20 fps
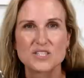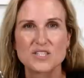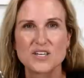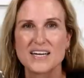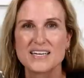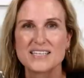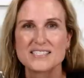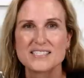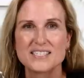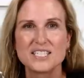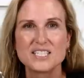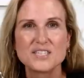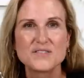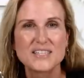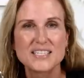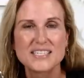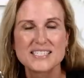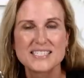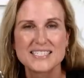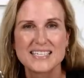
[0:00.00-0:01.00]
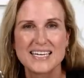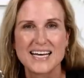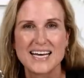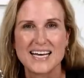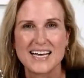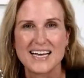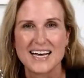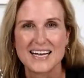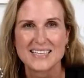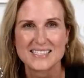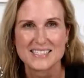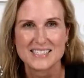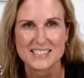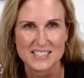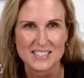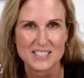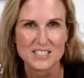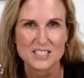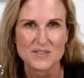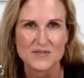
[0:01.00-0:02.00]
Try Stitch Fix today at
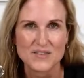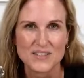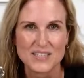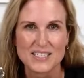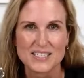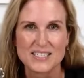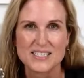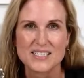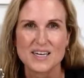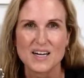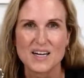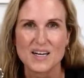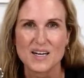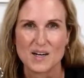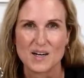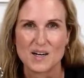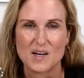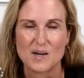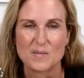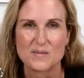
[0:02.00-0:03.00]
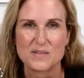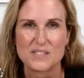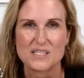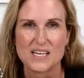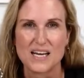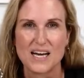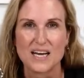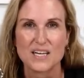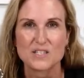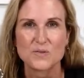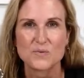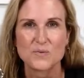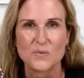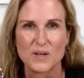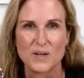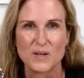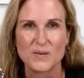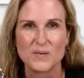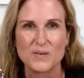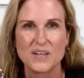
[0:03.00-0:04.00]
stitchfix.com slash
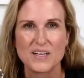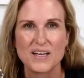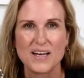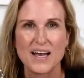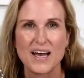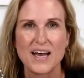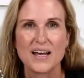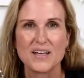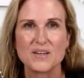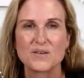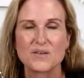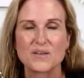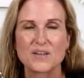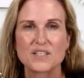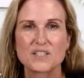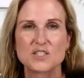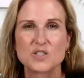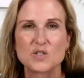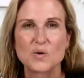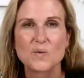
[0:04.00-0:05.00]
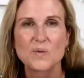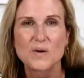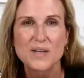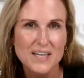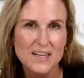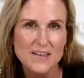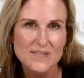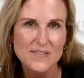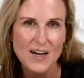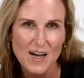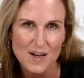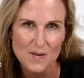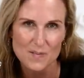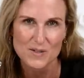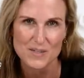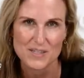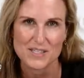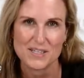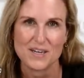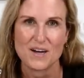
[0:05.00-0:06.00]
and you'll get
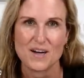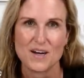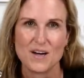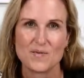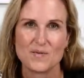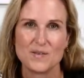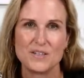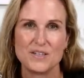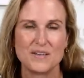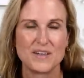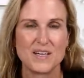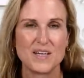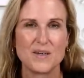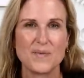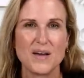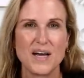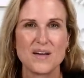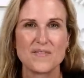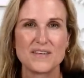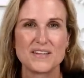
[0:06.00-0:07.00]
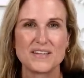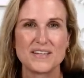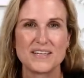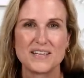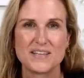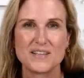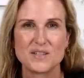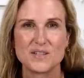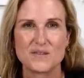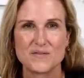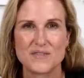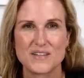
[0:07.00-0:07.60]
25% off when you keep everything in your